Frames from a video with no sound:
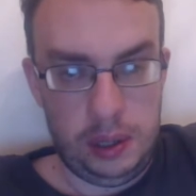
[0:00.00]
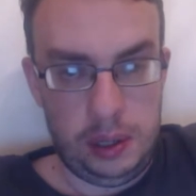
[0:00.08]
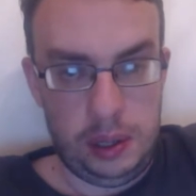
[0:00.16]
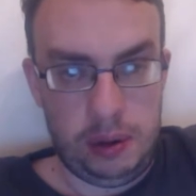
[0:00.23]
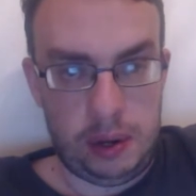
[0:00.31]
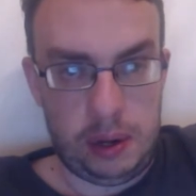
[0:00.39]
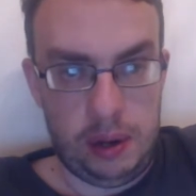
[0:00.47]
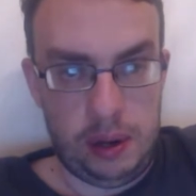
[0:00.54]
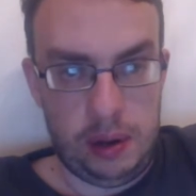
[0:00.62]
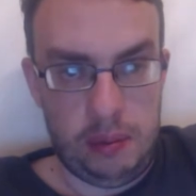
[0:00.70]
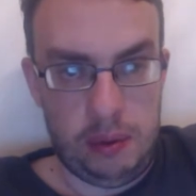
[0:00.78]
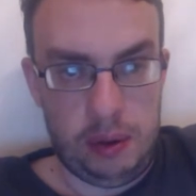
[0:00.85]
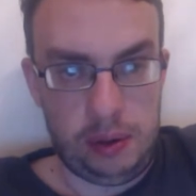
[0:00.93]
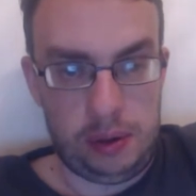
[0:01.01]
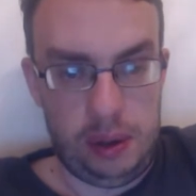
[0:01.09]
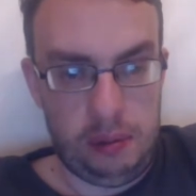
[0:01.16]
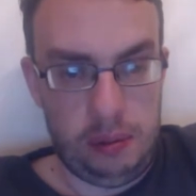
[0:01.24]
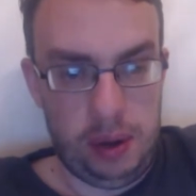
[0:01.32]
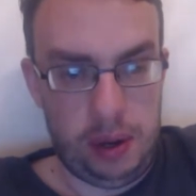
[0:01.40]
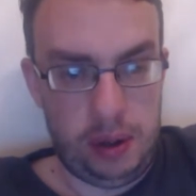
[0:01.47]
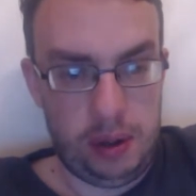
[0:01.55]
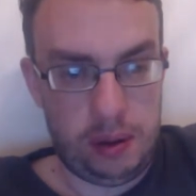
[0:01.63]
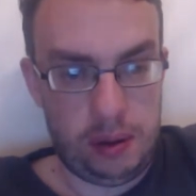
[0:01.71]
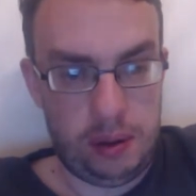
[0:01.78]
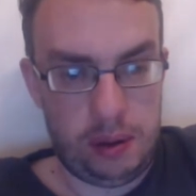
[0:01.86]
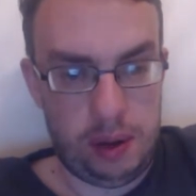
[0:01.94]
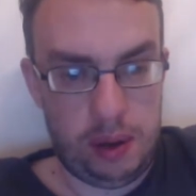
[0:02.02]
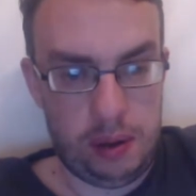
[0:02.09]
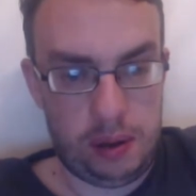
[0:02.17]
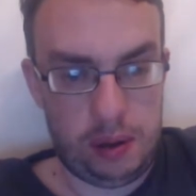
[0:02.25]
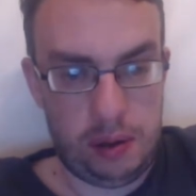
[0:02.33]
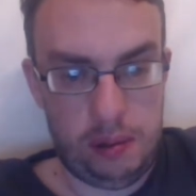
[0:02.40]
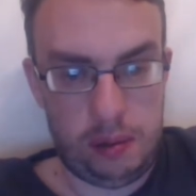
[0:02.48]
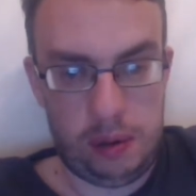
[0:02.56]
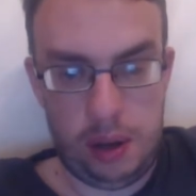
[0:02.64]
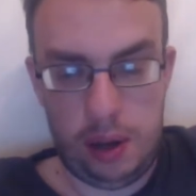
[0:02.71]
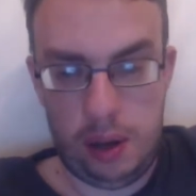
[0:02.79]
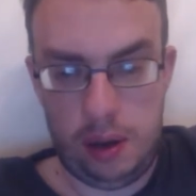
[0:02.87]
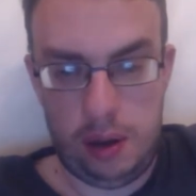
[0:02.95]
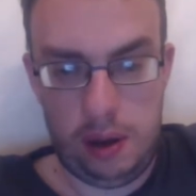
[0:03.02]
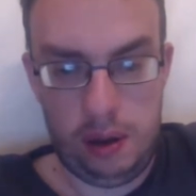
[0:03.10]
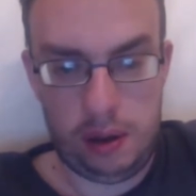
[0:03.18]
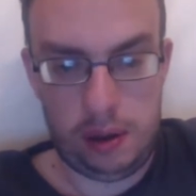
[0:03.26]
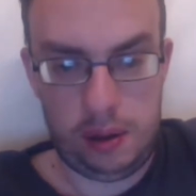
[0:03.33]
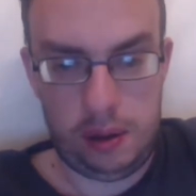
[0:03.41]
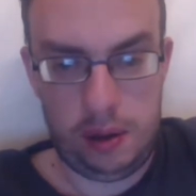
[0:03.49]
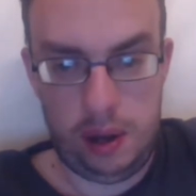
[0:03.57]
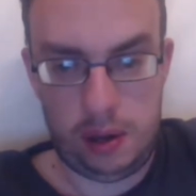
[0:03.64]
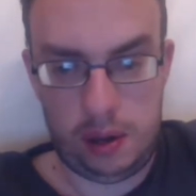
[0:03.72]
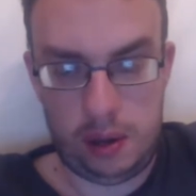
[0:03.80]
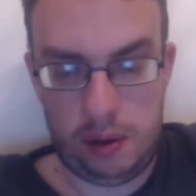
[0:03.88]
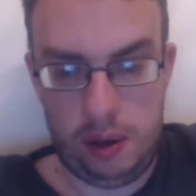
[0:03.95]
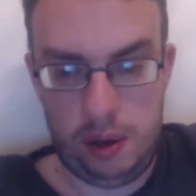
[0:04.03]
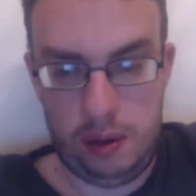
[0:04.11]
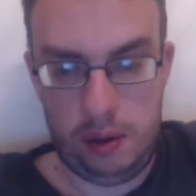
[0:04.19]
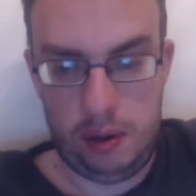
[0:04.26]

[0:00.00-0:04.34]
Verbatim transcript: Oh, hang on, I'm not stream yet. I'll get the screen share on, share screen.